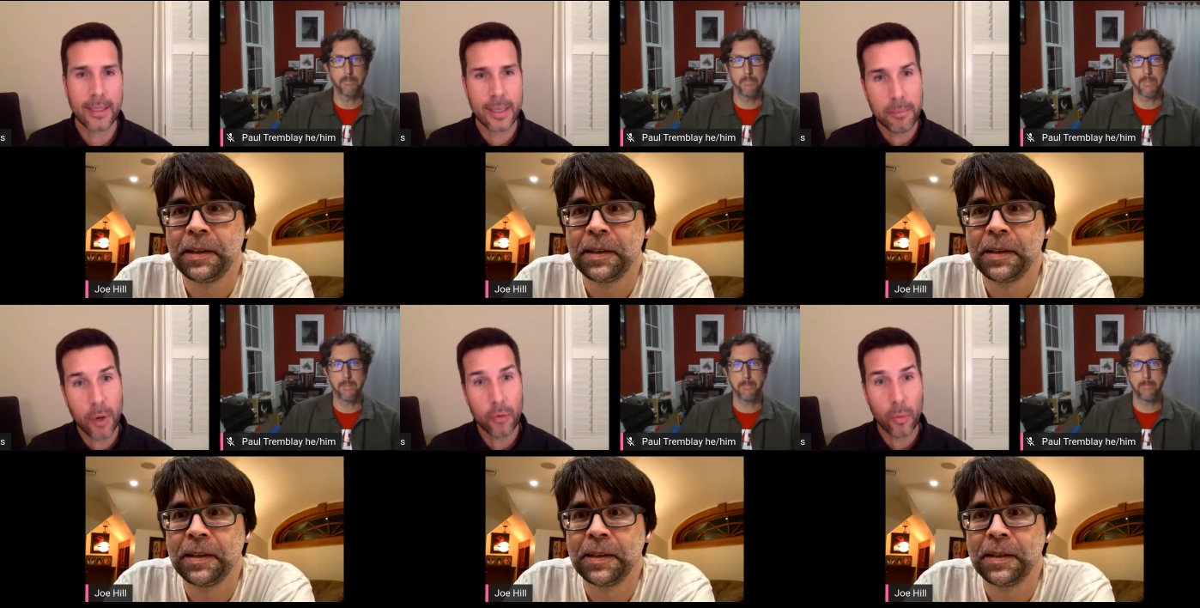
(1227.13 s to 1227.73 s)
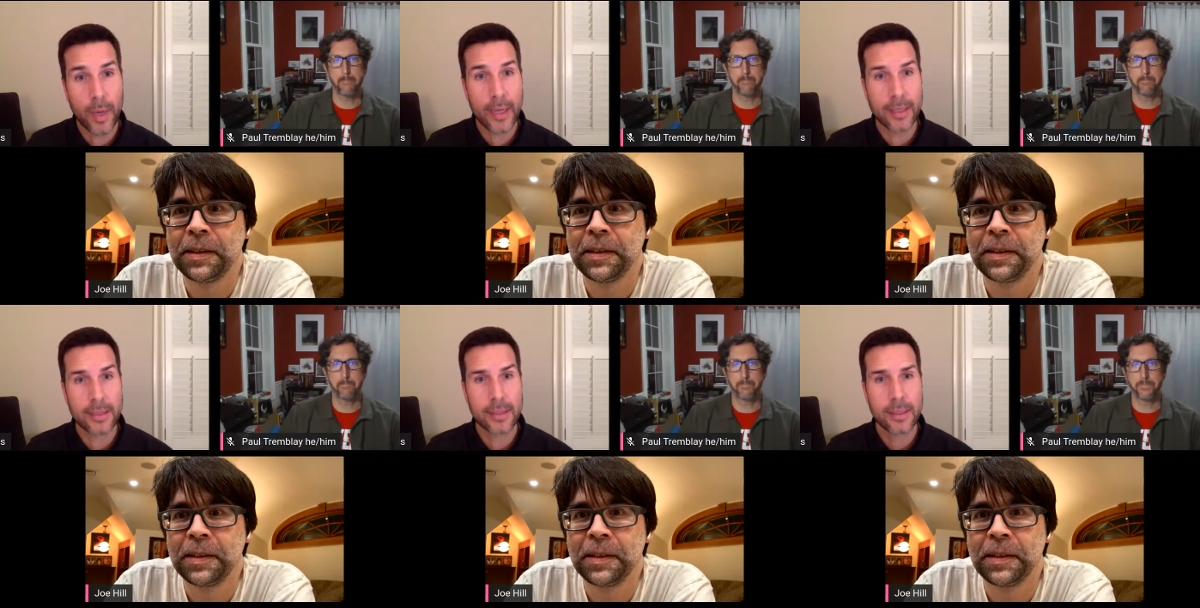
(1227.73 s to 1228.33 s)
Speaker 1: in both
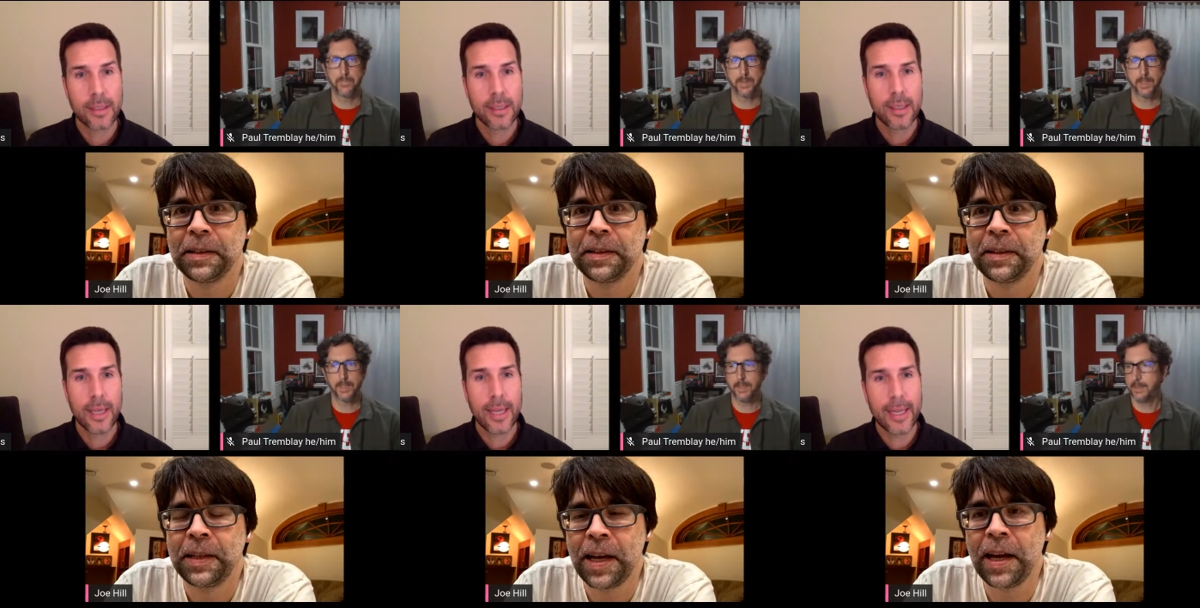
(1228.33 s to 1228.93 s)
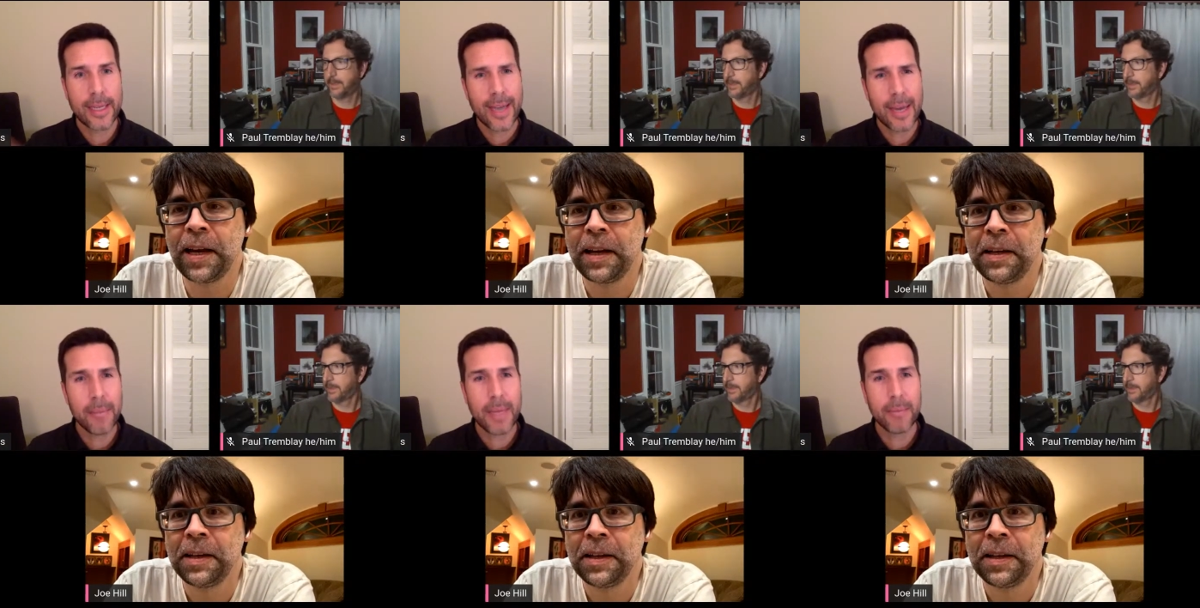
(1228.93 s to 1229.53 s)
ways. And yeah. it kind
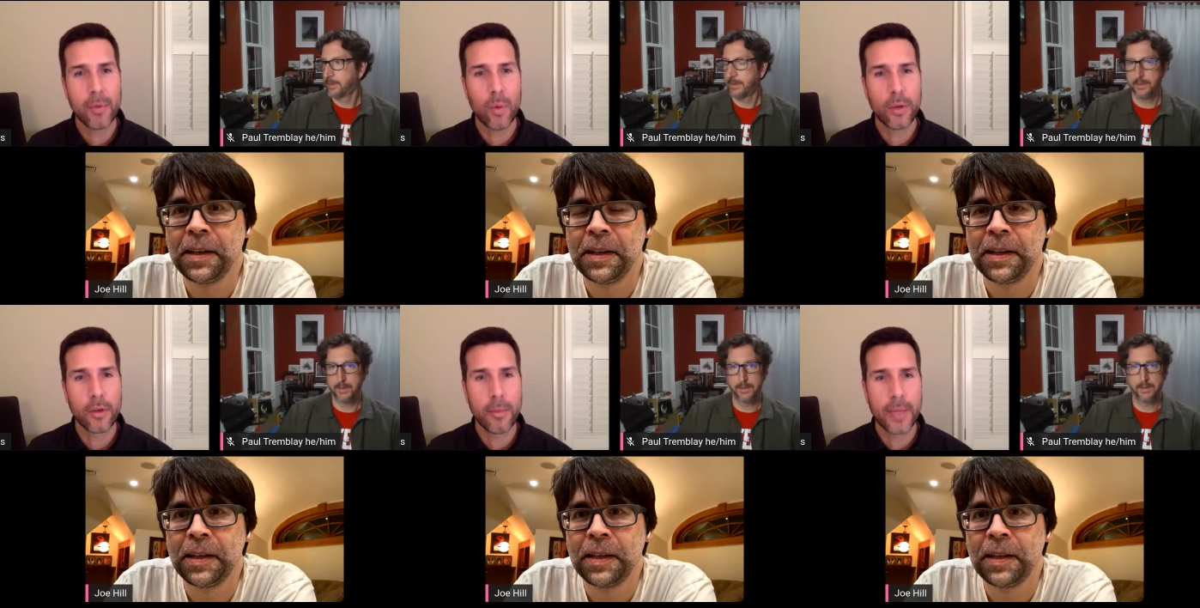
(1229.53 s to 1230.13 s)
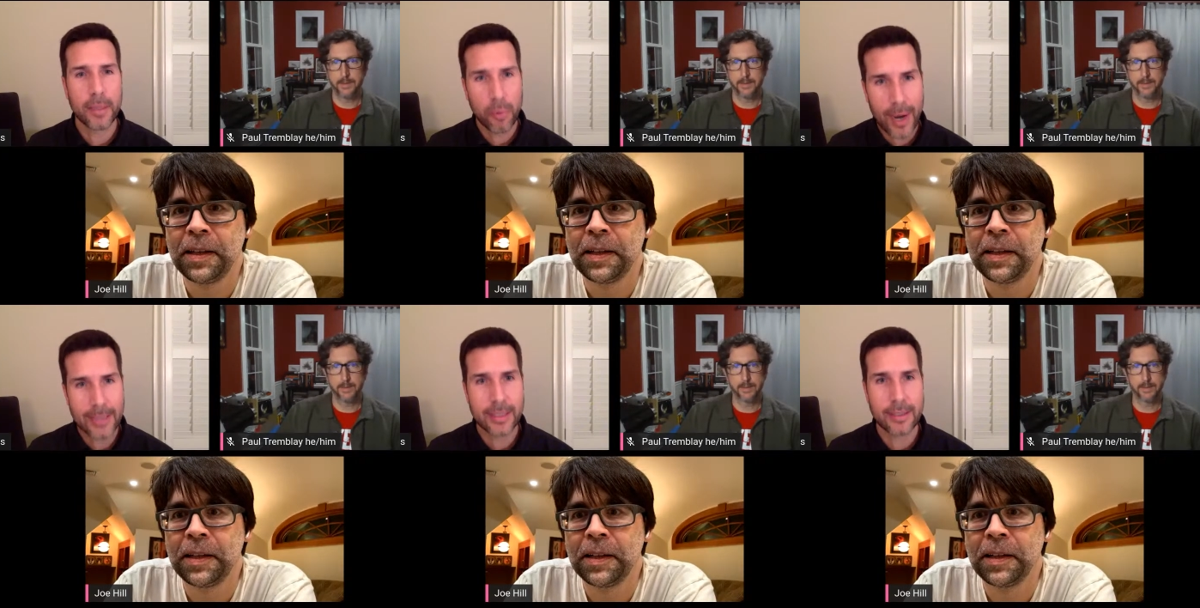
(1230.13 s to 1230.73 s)
of made me wonder about the
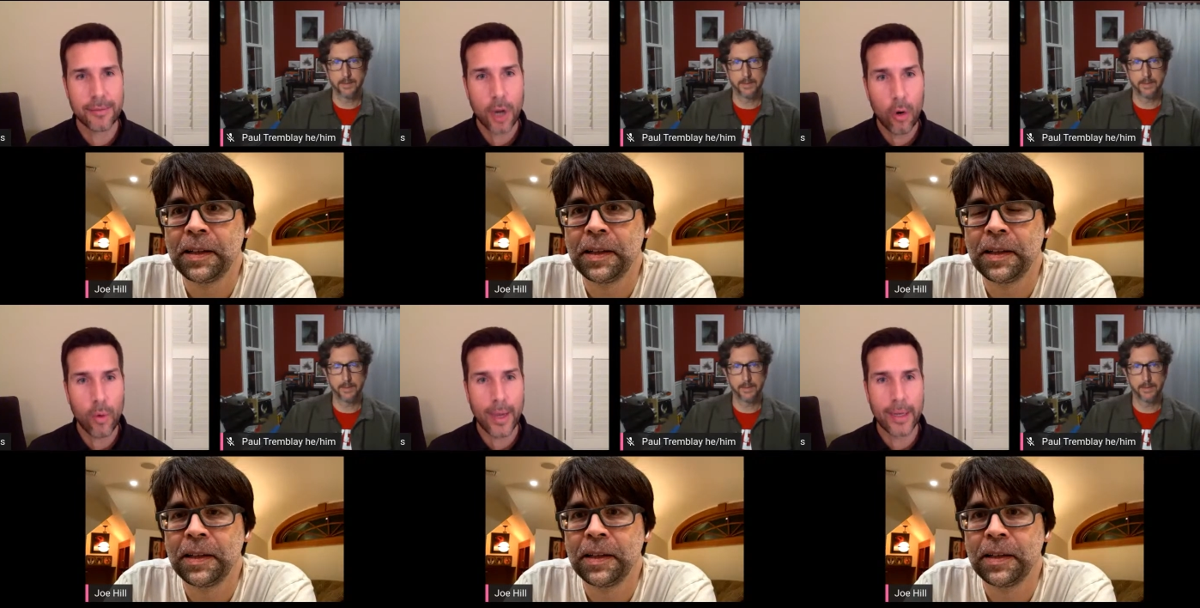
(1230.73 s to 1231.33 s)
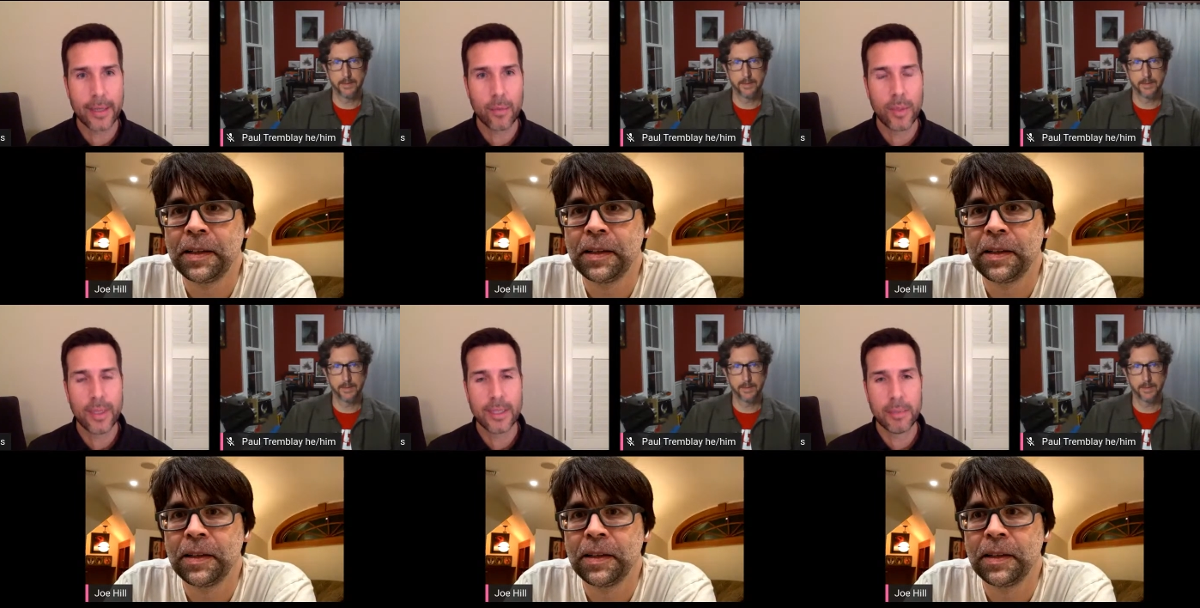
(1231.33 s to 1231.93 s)
process of co-writing and
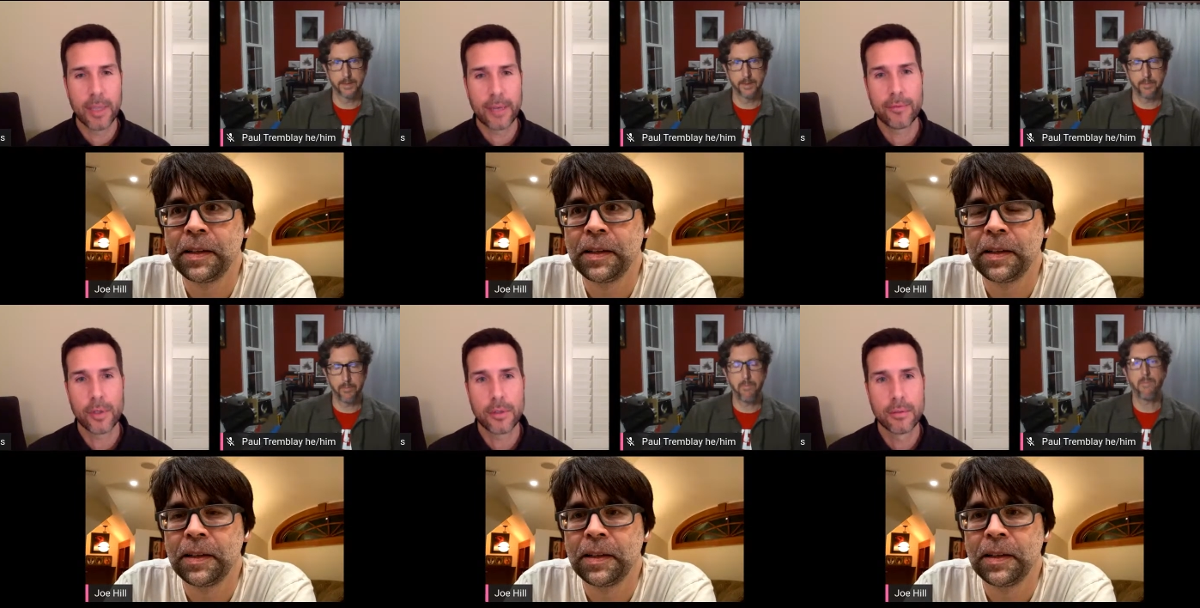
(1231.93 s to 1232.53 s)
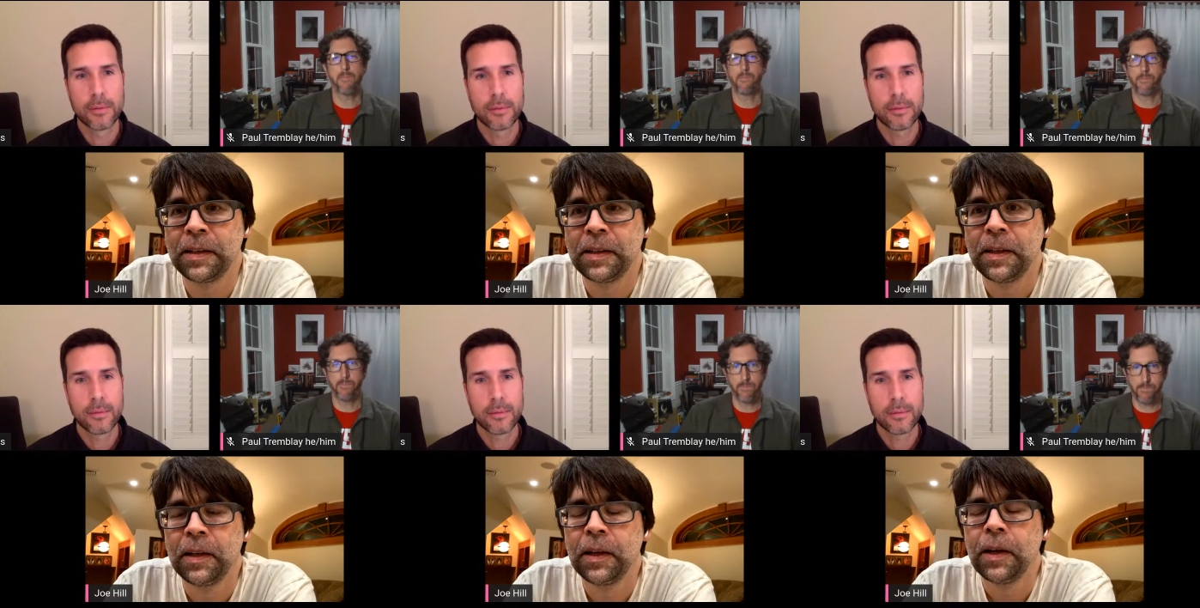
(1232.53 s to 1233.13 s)
what that's been like for you.
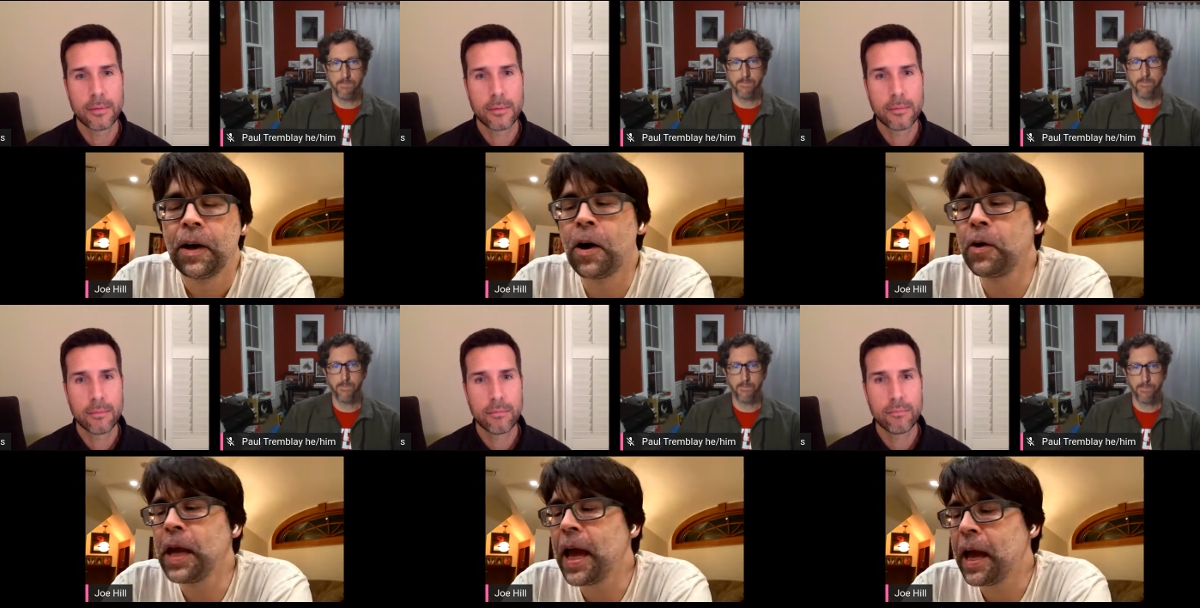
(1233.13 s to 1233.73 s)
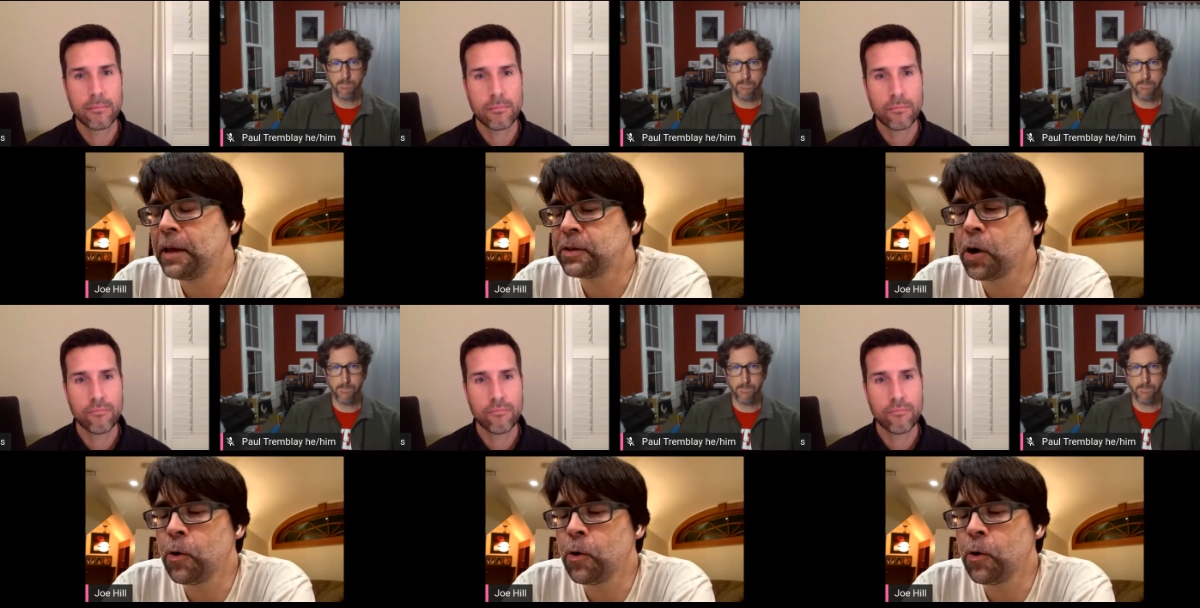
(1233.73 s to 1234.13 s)
Speaker 2: Oh yeah,